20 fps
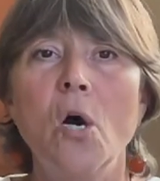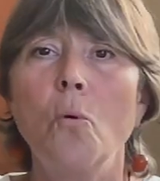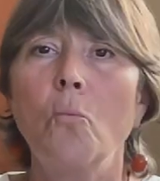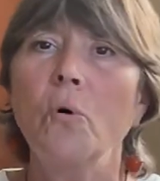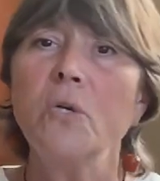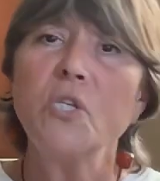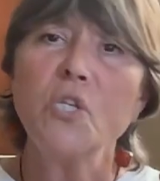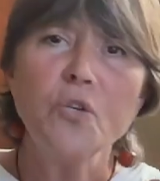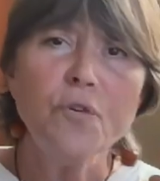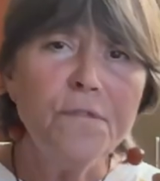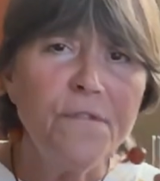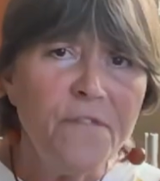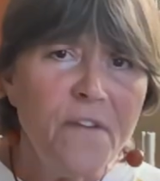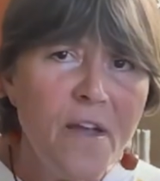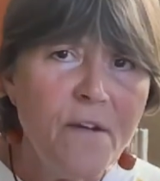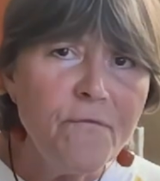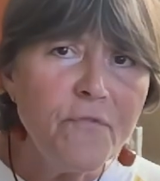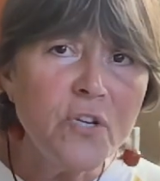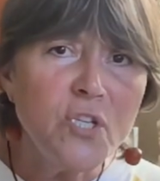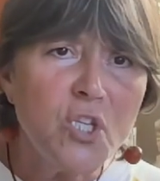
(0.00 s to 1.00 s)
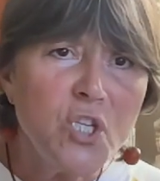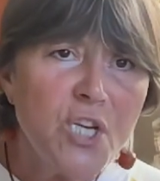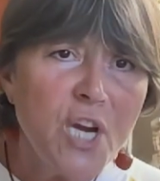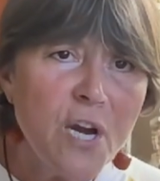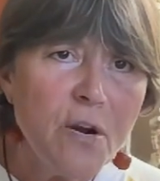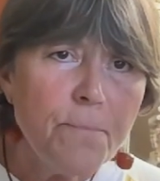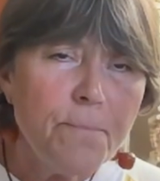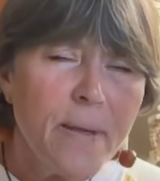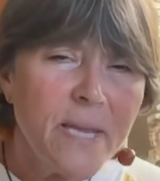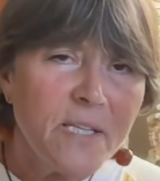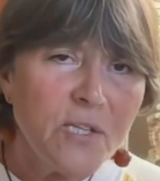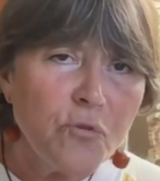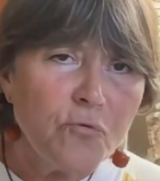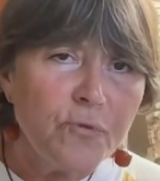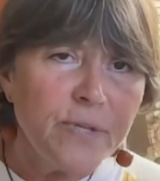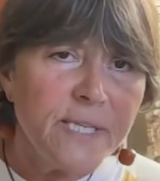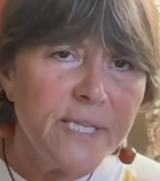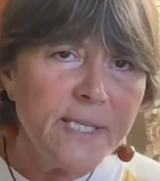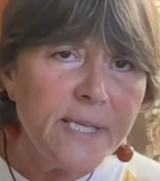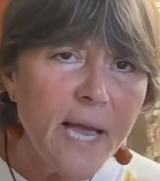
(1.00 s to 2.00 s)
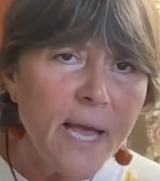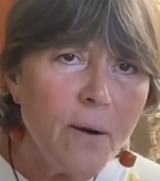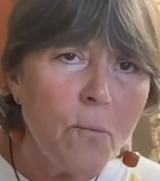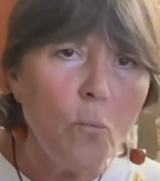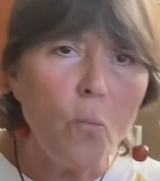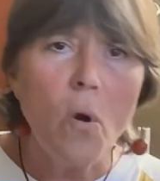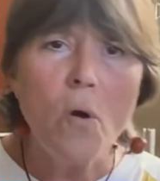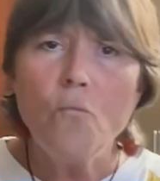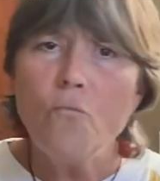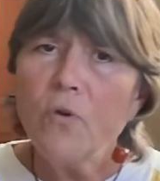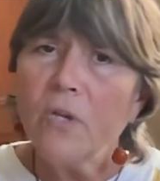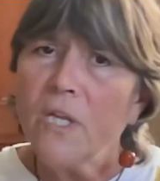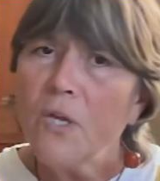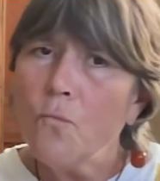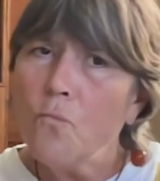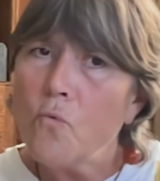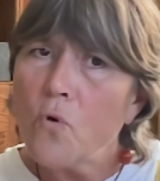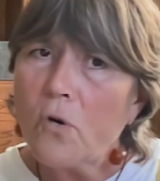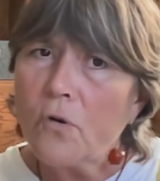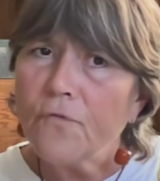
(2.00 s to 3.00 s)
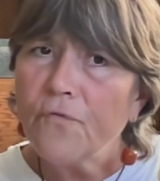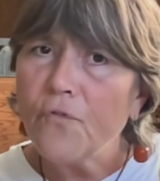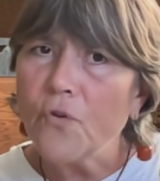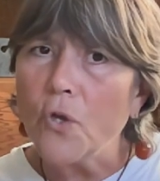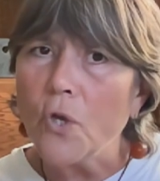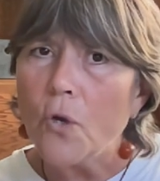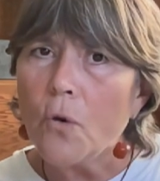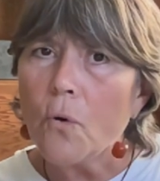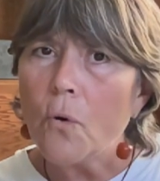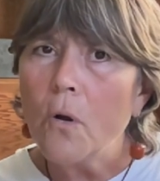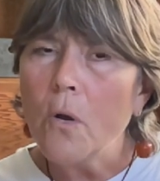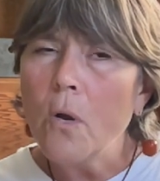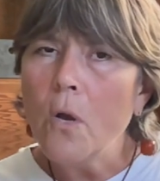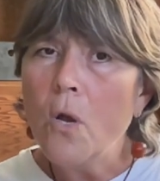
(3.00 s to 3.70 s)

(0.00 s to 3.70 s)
What's your favorite chair-based reset? What really worked for you?